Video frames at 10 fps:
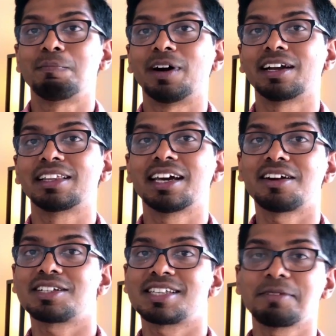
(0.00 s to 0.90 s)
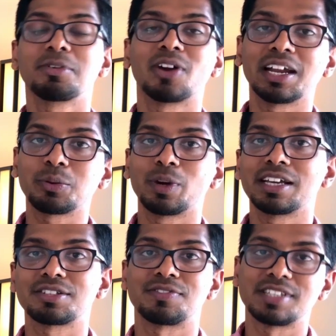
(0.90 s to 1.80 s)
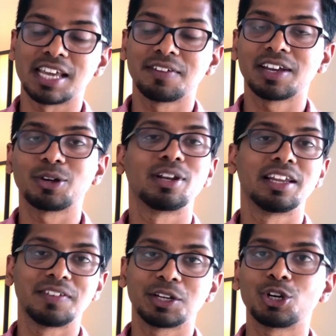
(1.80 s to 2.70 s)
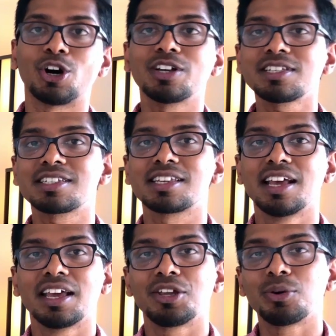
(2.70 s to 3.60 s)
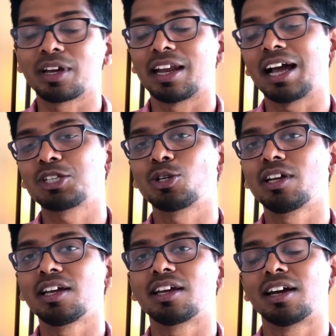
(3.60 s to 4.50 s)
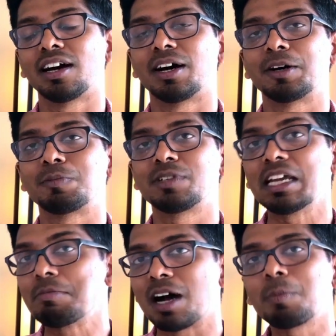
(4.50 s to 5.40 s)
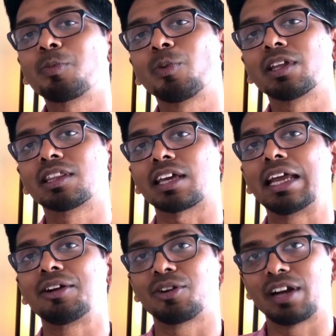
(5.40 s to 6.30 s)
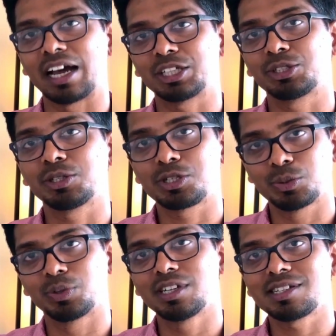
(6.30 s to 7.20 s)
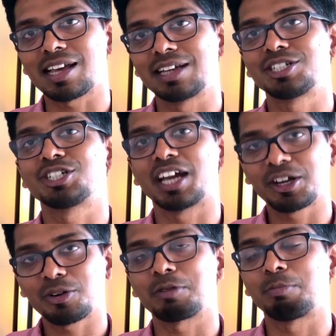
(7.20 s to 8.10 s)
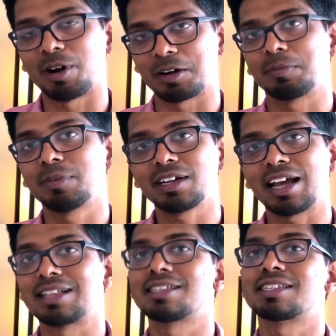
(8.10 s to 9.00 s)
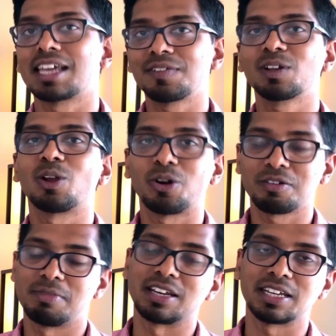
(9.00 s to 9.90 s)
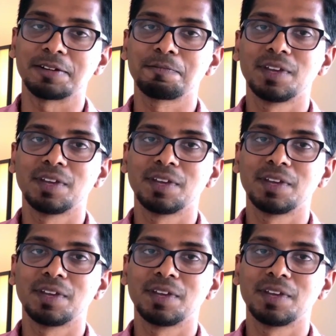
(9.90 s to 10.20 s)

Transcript: But there are some great ways of saving on living costs. You can actually uh, team up with international students and share your apartment and save a lot of money.